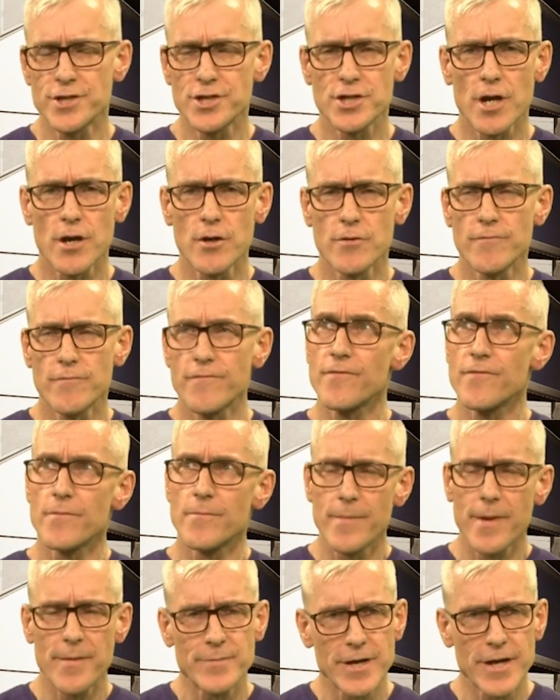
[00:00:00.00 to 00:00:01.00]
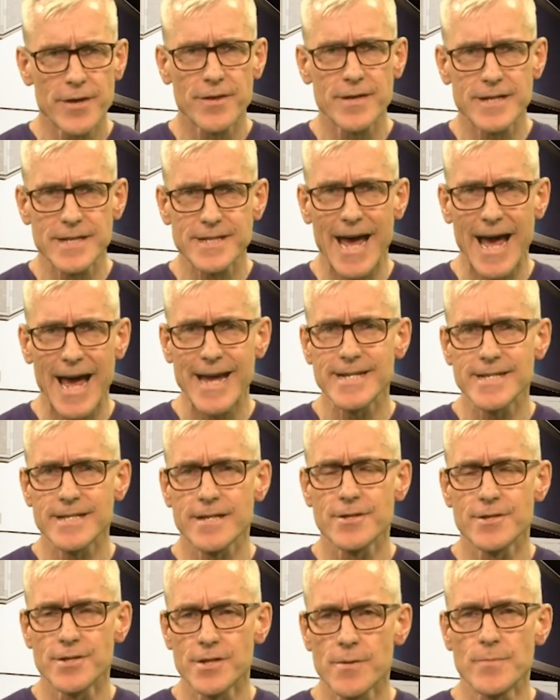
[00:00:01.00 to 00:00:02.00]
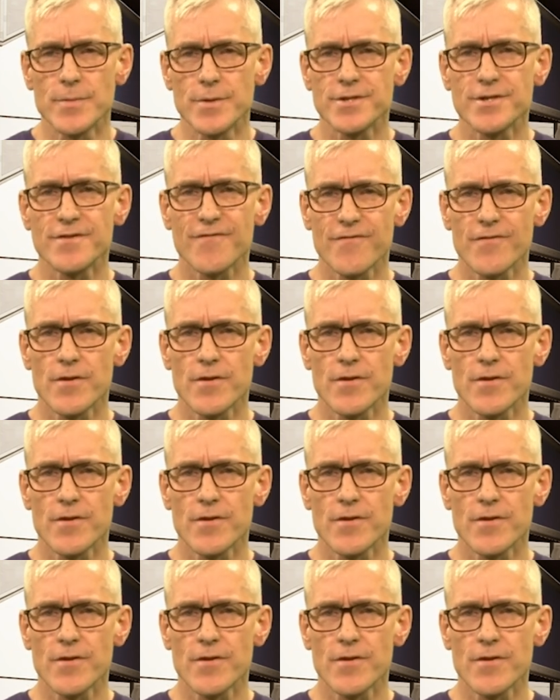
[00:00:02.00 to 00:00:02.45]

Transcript: We show, from memory, I think it's 8 numbers